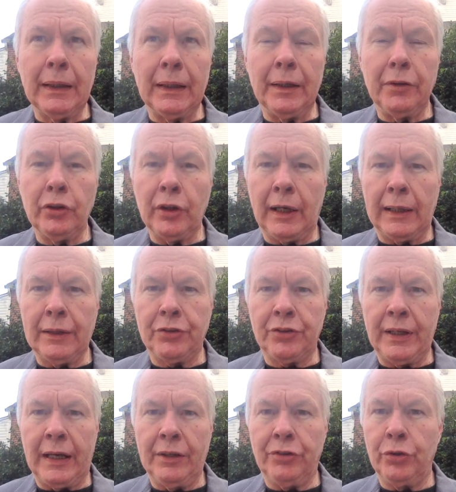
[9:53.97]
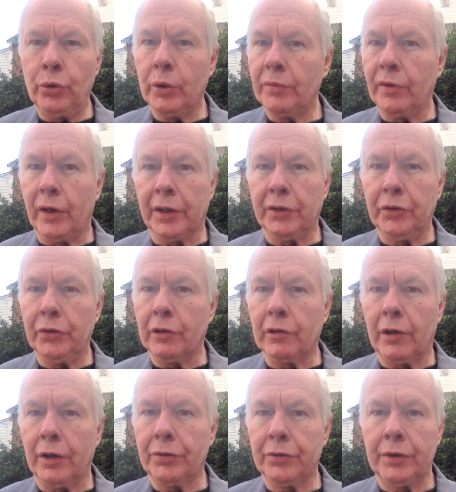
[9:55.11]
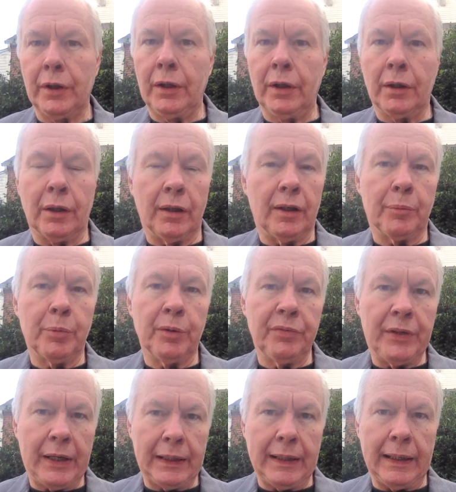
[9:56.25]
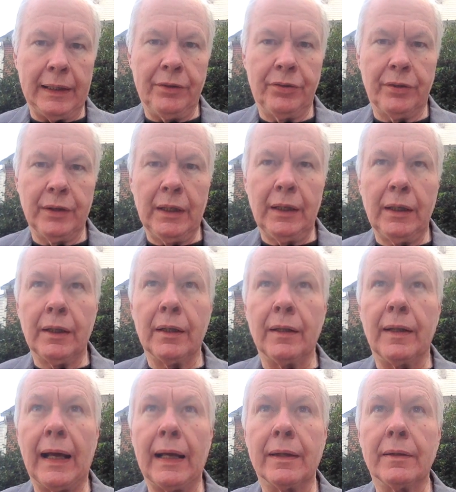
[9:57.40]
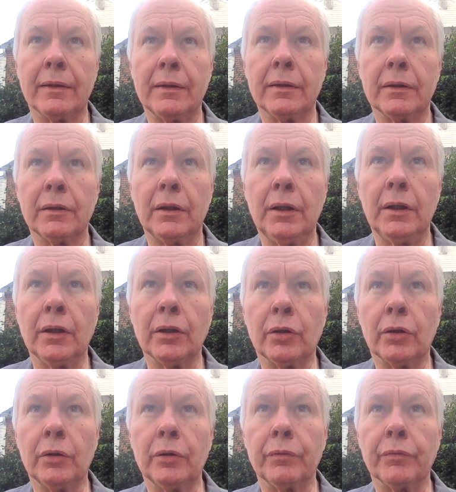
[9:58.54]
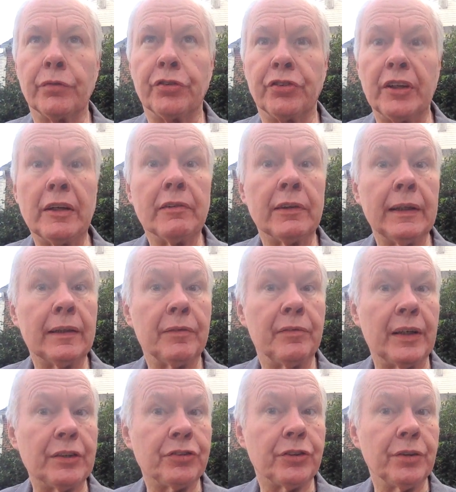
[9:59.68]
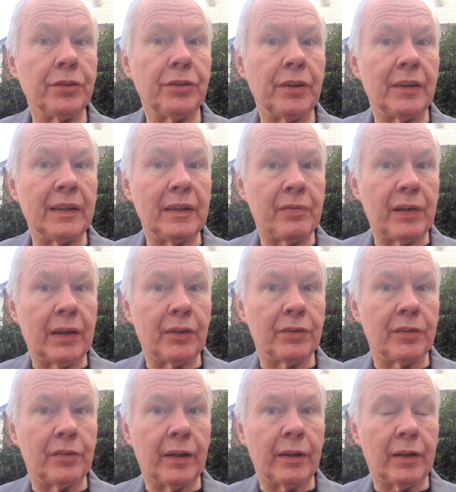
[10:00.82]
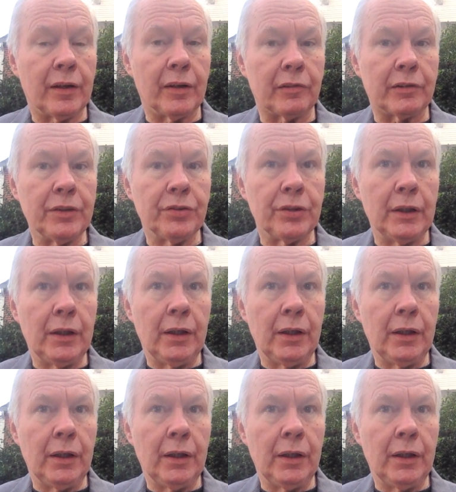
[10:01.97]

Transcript: in the United States who have argued across a number of decades that secret interventions in the affairs of other countries